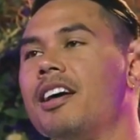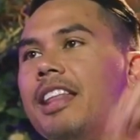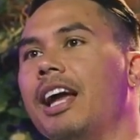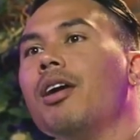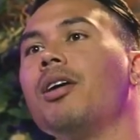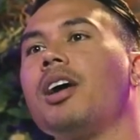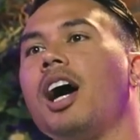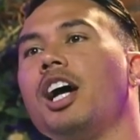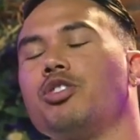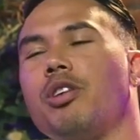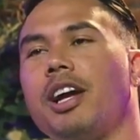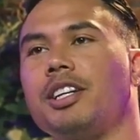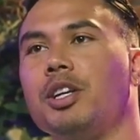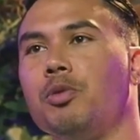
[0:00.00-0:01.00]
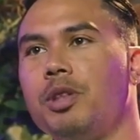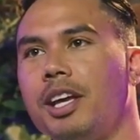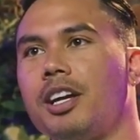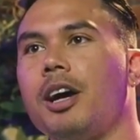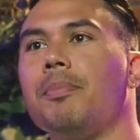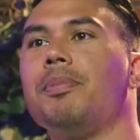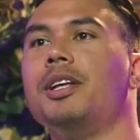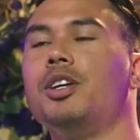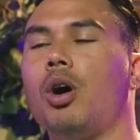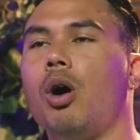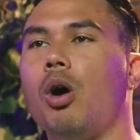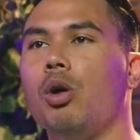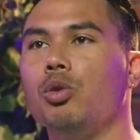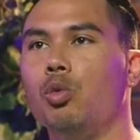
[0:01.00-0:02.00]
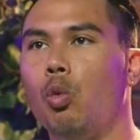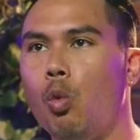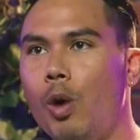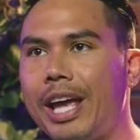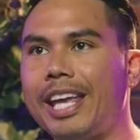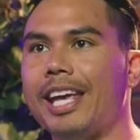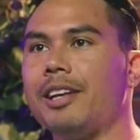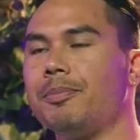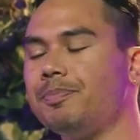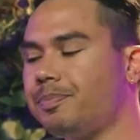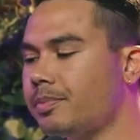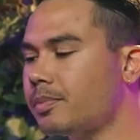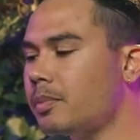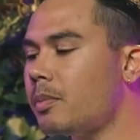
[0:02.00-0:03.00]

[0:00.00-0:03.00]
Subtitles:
They're contracting with a company called Wicket.